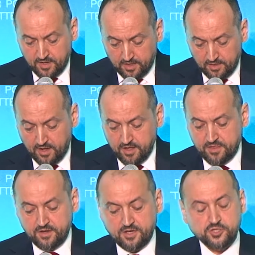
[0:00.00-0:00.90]
align
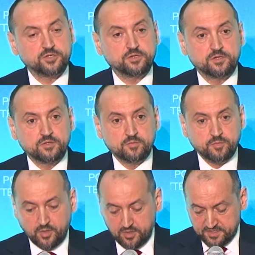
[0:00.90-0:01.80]
the national
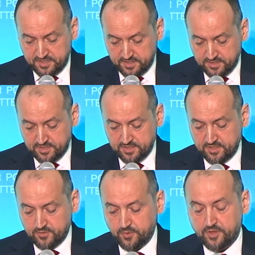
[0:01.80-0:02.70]

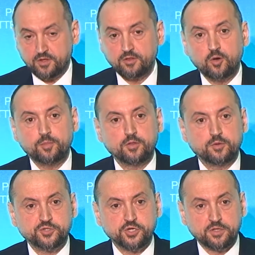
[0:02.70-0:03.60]
policies with global